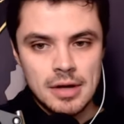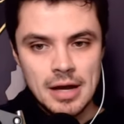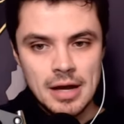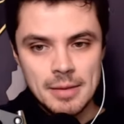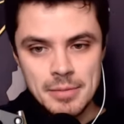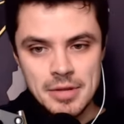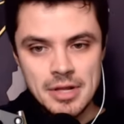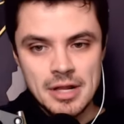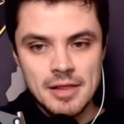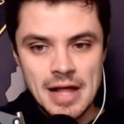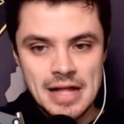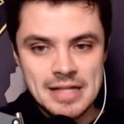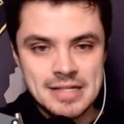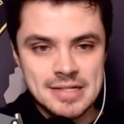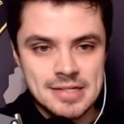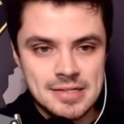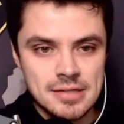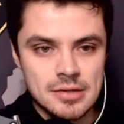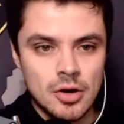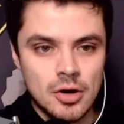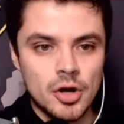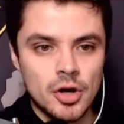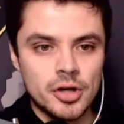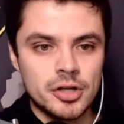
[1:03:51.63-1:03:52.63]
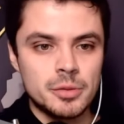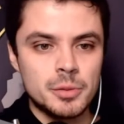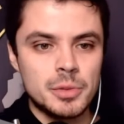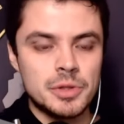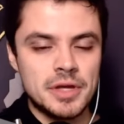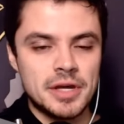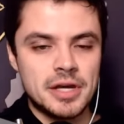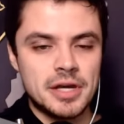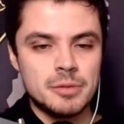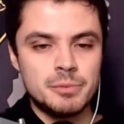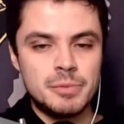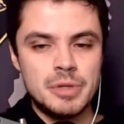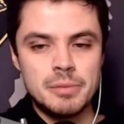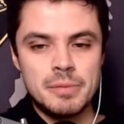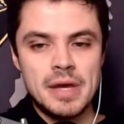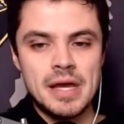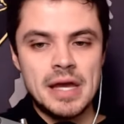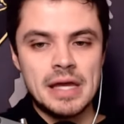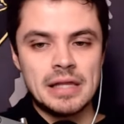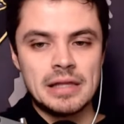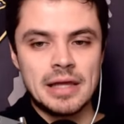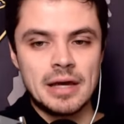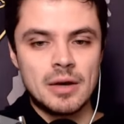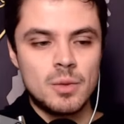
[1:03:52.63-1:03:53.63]
I mean, that's the argument that could be
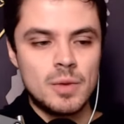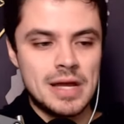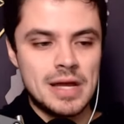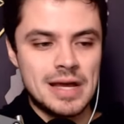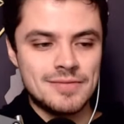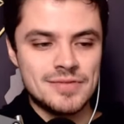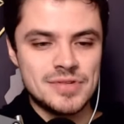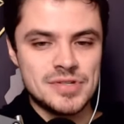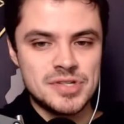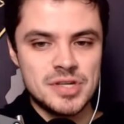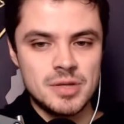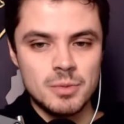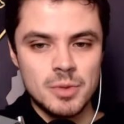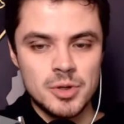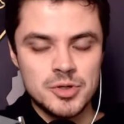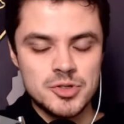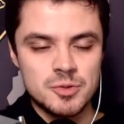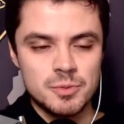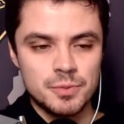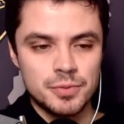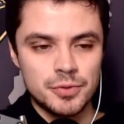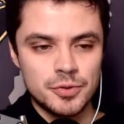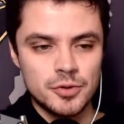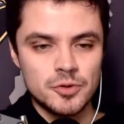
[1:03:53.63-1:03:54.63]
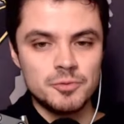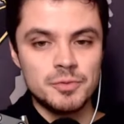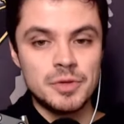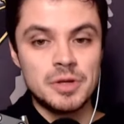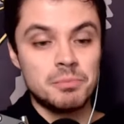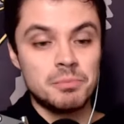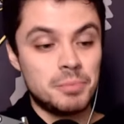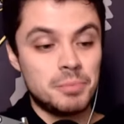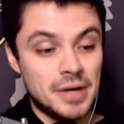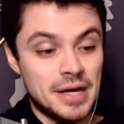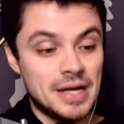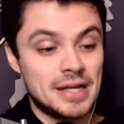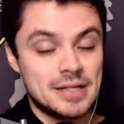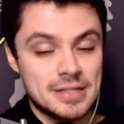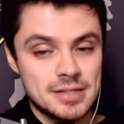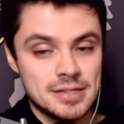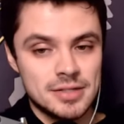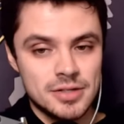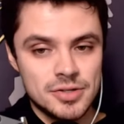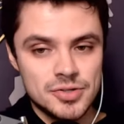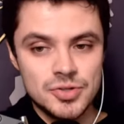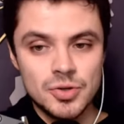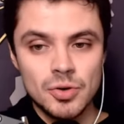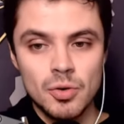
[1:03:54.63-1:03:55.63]
made. Like, we haven't seen much improvement, but
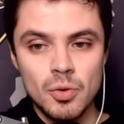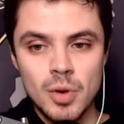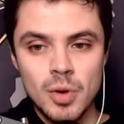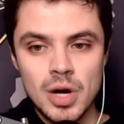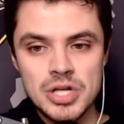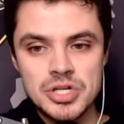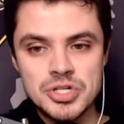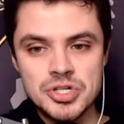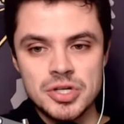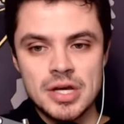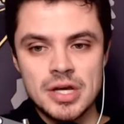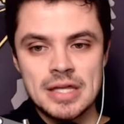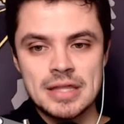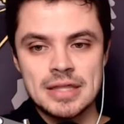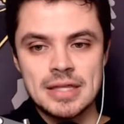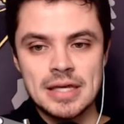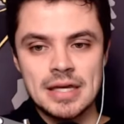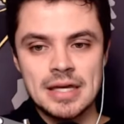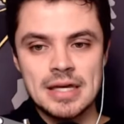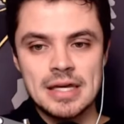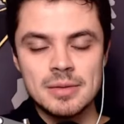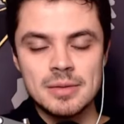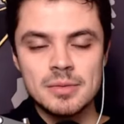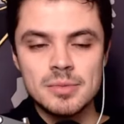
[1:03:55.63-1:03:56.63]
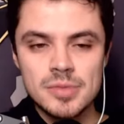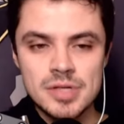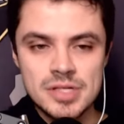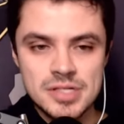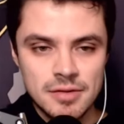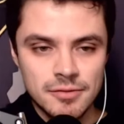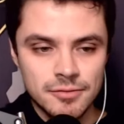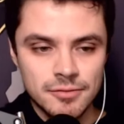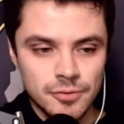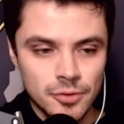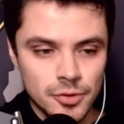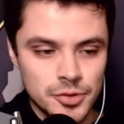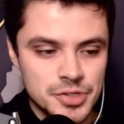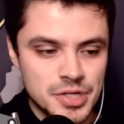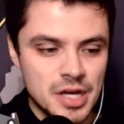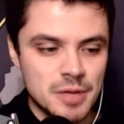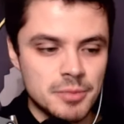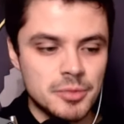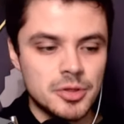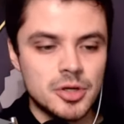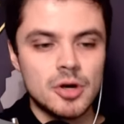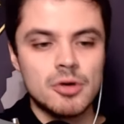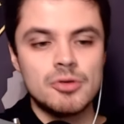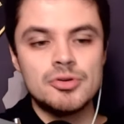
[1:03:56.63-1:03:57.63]
there's no question. I think him as a
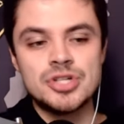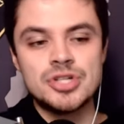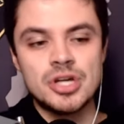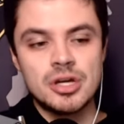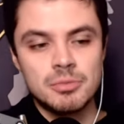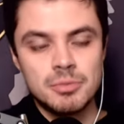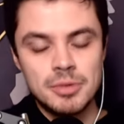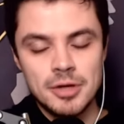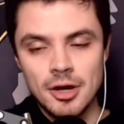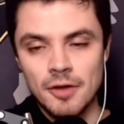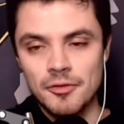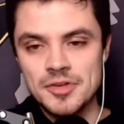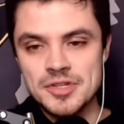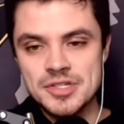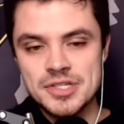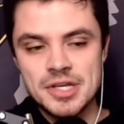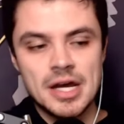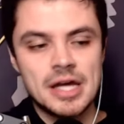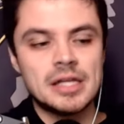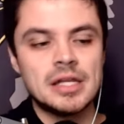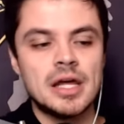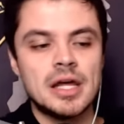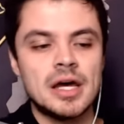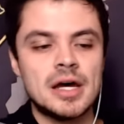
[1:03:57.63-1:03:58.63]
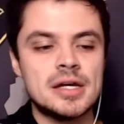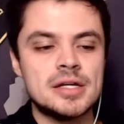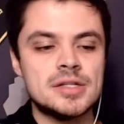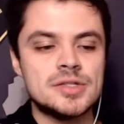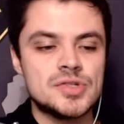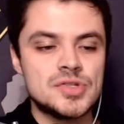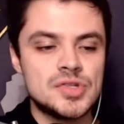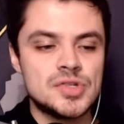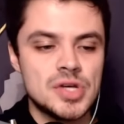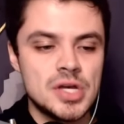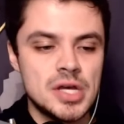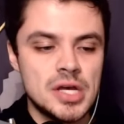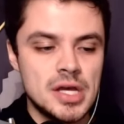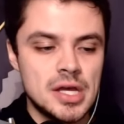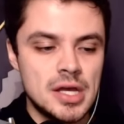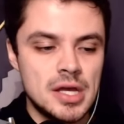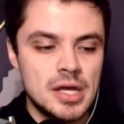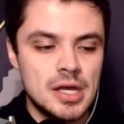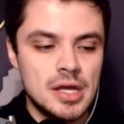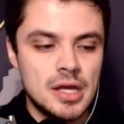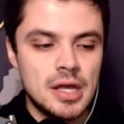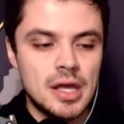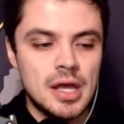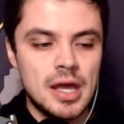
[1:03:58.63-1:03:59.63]
full-time coach, he could be on the sidelines
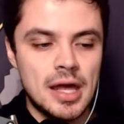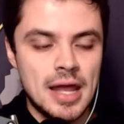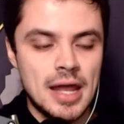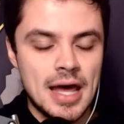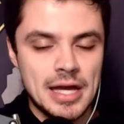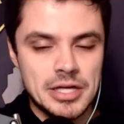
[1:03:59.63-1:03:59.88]
and